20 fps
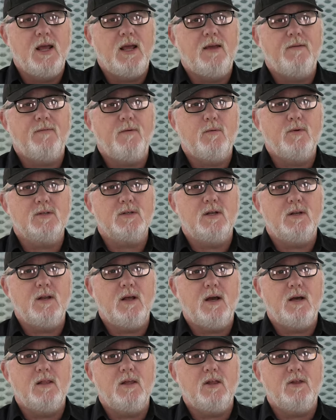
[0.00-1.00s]
If it was
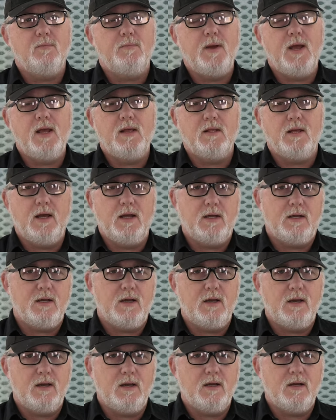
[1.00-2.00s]
an, another paint
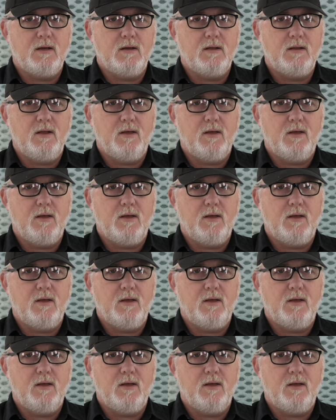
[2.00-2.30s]
like uh,